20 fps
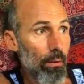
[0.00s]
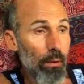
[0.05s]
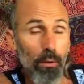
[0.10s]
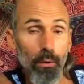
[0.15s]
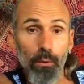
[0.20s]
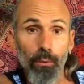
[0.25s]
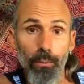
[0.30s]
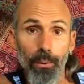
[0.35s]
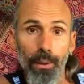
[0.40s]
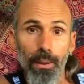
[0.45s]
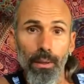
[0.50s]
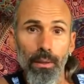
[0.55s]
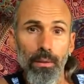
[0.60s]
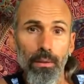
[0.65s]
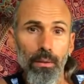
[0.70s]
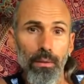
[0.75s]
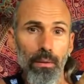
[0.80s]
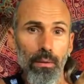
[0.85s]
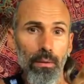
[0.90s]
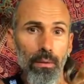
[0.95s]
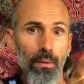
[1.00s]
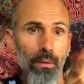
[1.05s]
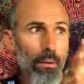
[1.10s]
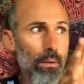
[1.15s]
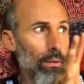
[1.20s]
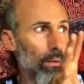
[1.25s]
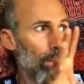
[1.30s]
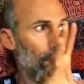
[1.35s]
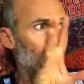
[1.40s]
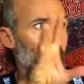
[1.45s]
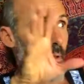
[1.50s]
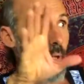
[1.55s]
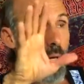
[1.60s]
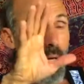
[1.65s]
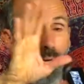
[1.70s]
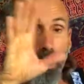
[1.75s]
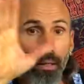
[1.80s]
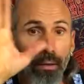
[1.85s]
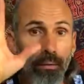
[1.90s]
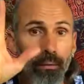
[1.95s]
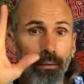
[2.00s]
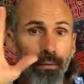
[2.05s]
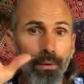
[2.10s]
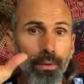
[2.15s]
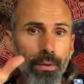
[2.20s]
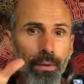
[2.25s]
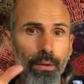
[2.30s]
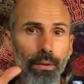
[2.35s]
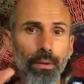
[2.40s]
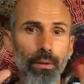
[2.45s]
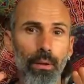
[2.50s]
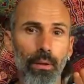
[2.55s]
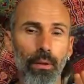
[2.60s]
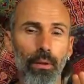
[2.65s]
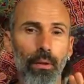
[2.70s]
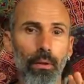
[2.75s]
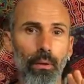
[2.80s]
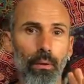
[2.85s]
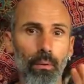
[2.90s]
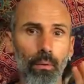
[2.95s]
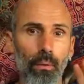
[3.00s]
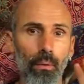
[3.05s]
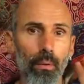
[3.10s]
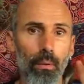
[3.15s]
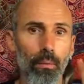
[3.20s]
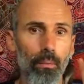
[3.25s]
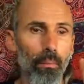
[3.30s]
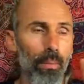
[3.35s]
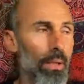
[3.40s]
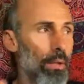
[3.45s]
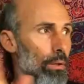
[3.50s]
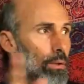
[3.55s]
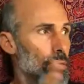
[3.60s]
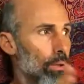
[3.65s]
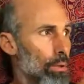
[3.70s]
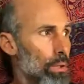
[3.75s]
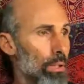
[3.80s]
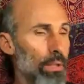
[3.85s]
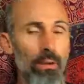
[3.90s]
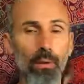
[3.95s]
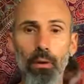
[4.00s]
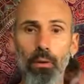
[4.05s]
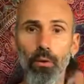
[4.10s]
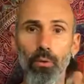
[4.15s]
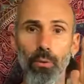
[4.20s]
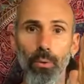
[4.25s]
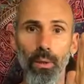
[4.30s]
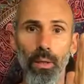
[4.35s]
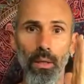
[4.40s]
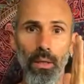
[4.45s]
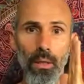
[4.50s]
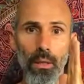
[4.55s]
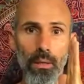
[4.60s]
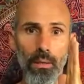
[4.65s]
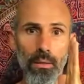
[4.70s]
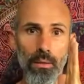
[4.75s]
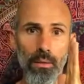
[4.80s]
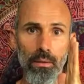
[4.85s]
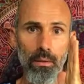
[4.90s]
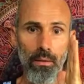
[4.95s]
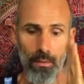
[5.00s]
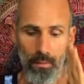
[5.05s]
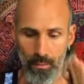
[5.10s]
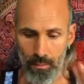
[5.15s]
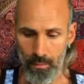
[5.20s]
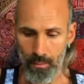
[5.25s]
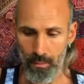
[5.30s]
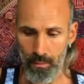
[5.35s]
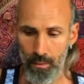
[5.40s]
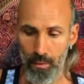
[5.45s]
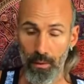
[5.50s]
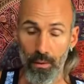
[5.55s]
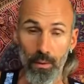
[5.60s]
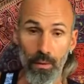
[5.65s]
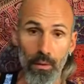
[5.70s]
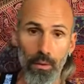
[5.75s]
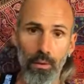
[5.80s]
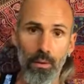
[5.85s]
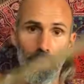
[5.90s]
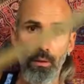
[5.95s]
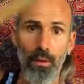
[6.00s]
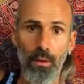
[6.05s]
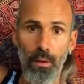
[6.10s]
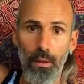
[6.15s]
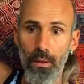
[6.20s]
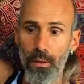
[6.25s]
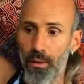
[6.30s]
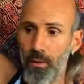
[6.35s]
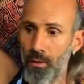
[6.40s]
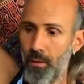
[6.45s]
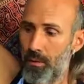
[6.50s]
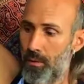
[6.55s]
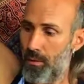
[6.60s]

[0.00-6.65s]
trees, the leaves, because you see the tree is steady